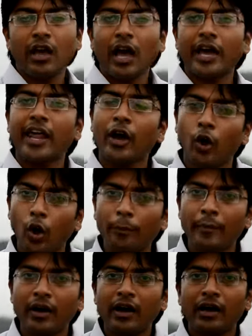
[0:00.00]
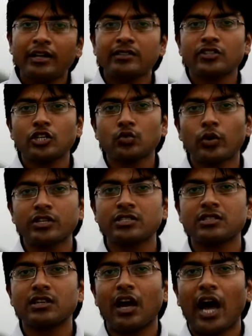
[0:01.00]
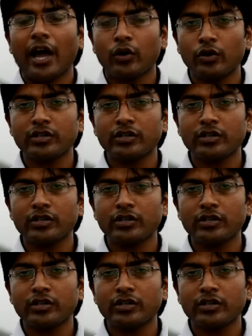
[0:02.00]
and I hope I